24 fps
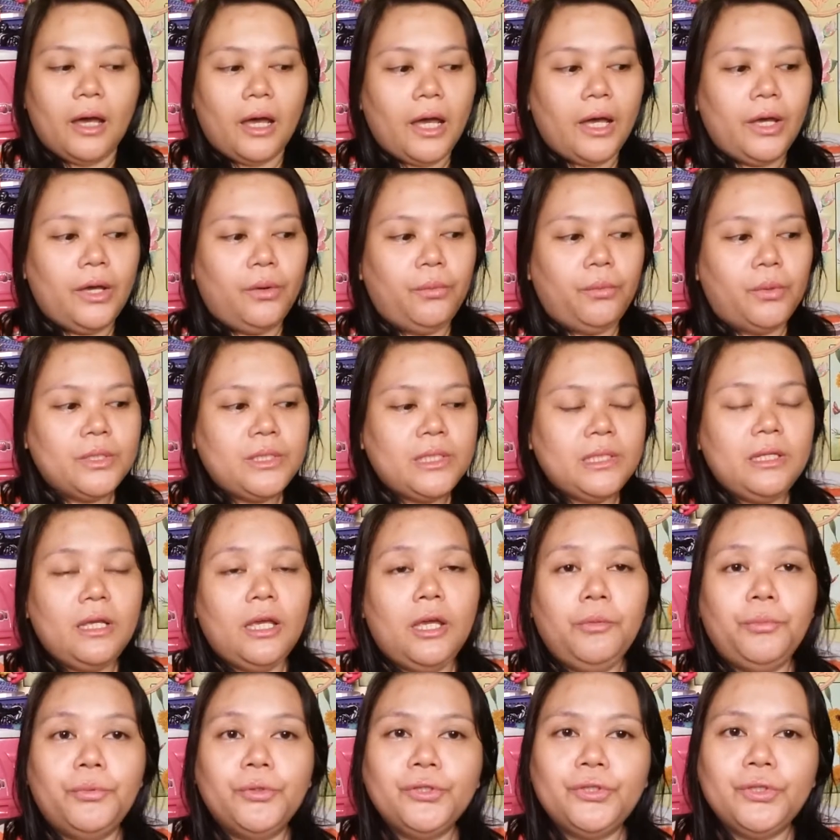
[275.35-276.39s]
I wasn't
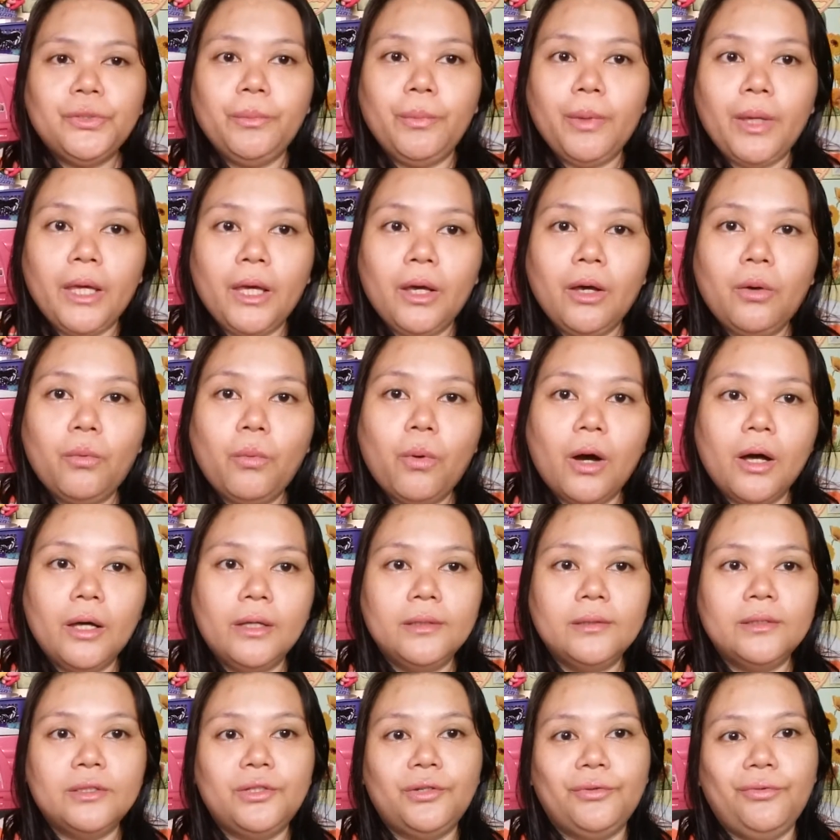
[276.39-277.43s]
able to make
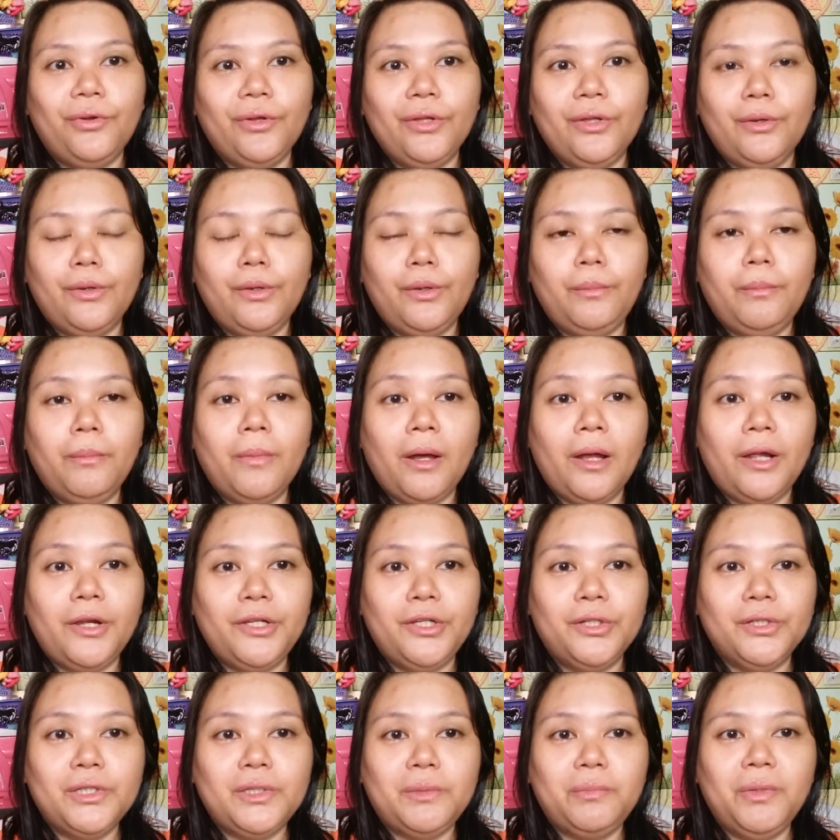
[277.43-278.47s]
ones for
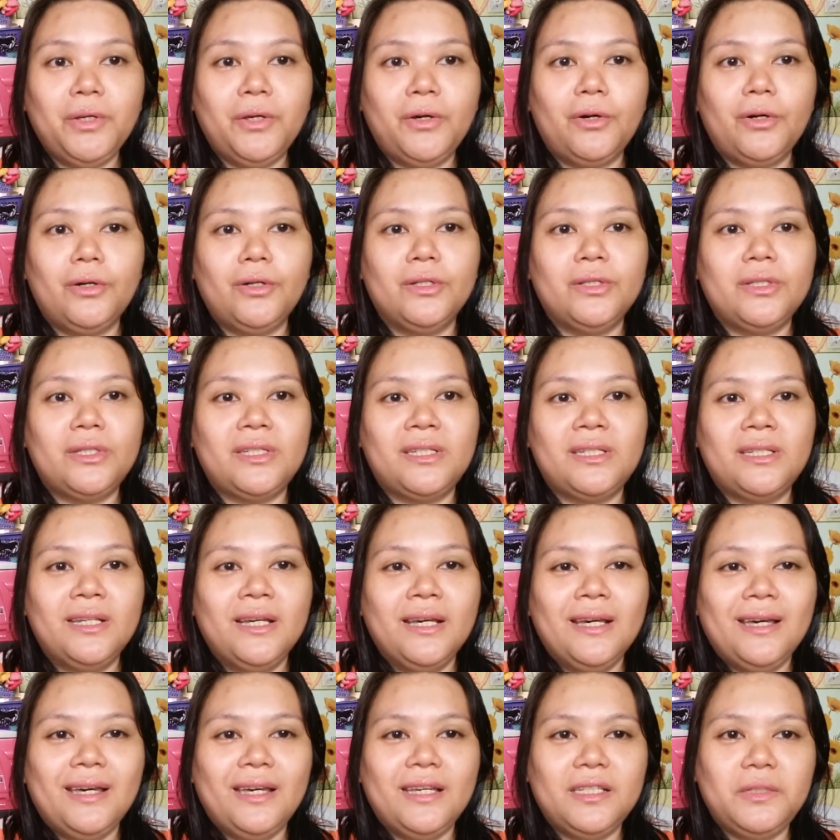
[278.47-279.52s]
Marius because
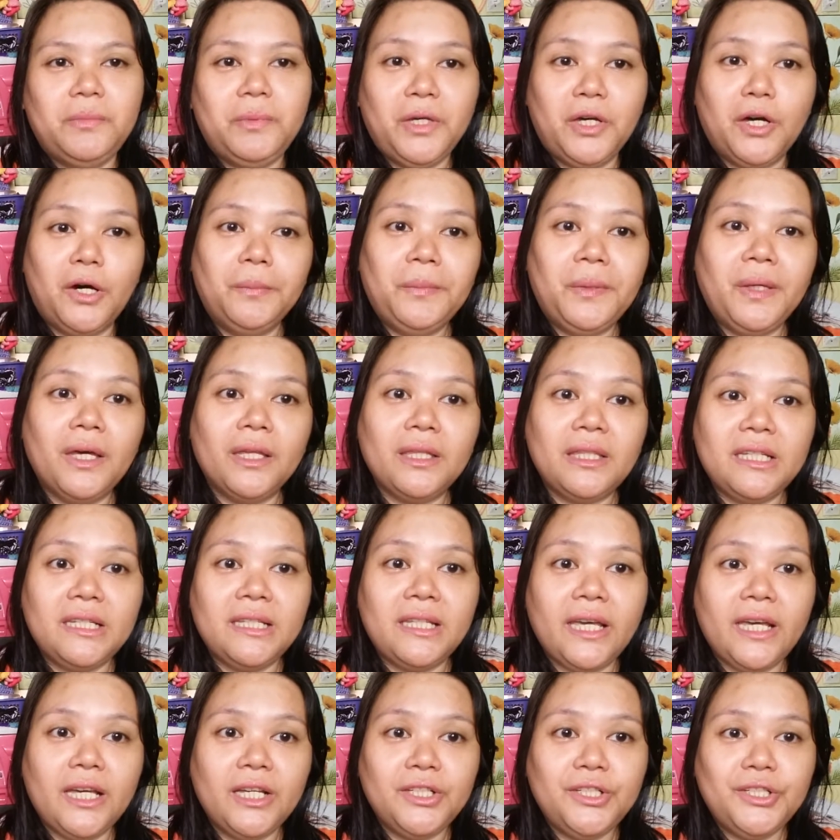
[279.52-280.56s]
he's becoming a
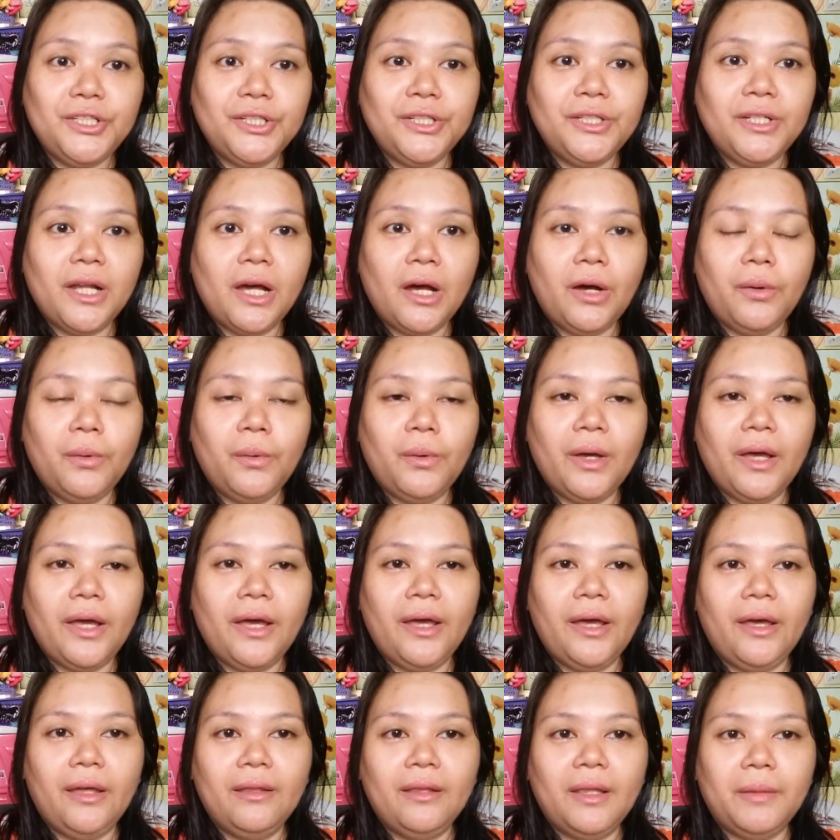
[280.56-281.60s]
teenager now,
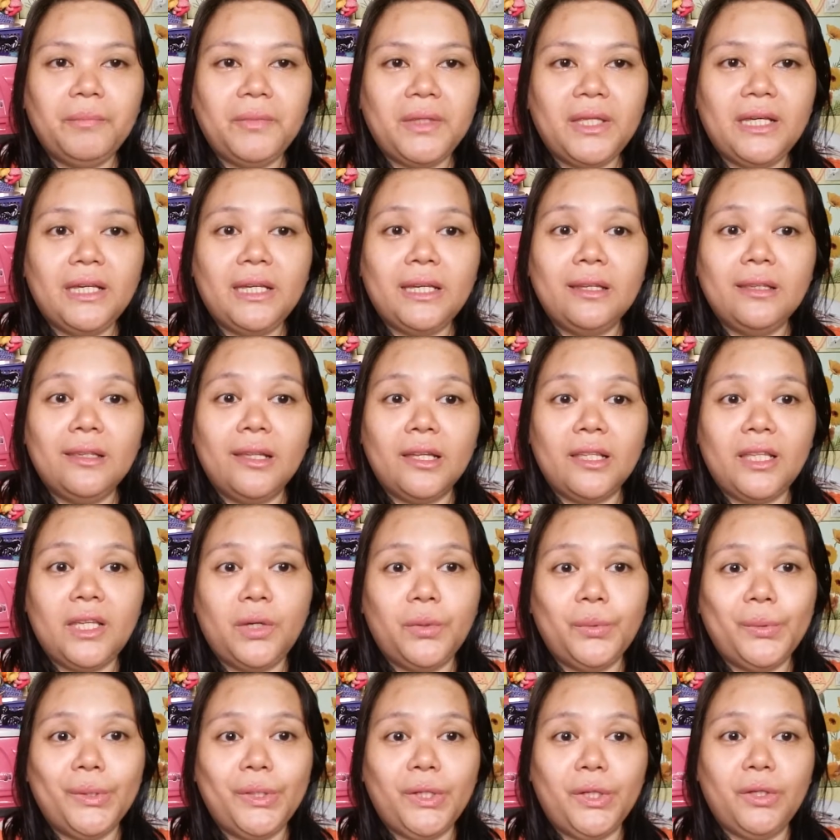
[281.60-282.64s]
and I'm thinking that
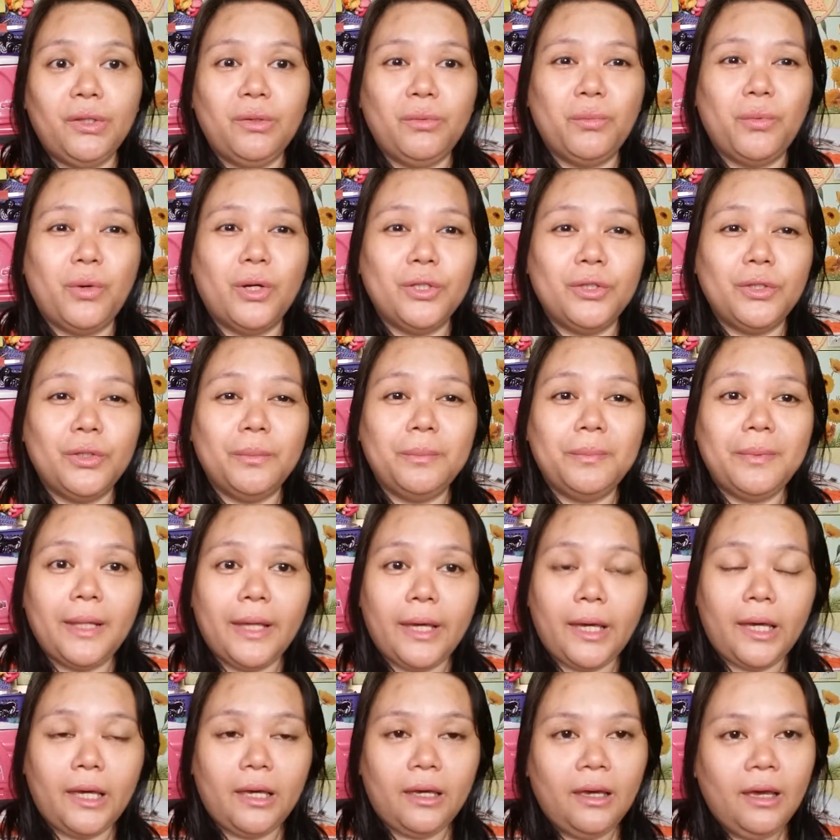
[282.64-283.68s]
he wouldn't want to
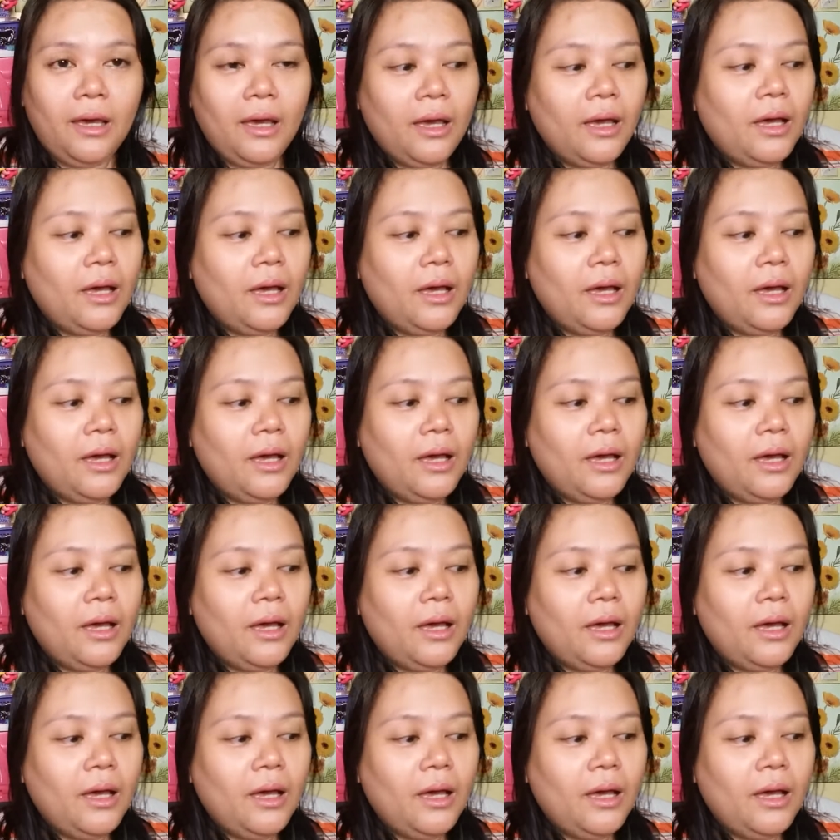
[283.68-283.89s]
play